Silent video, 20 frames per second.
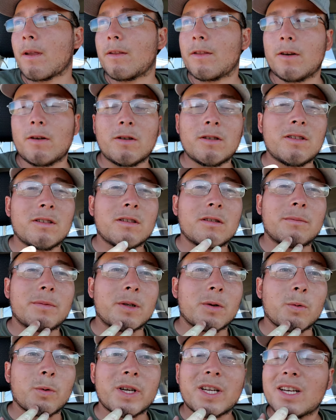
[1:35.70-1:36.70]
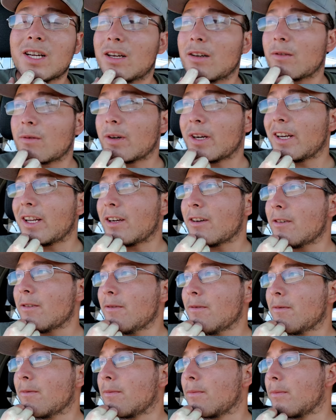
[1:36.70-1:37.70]
There is a little bit of wind right now,
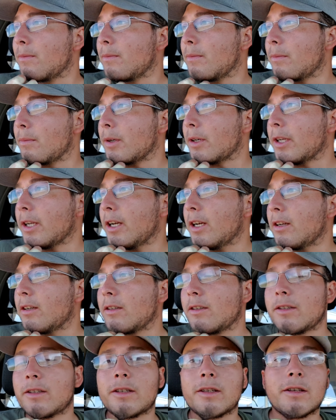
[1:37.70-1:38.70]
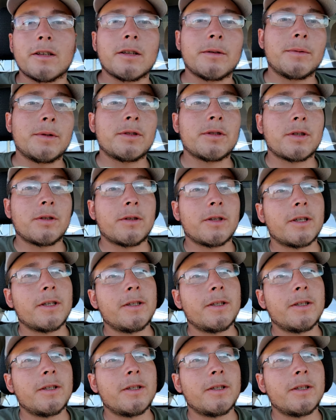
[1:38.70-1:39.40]
but yeah, here, let me show you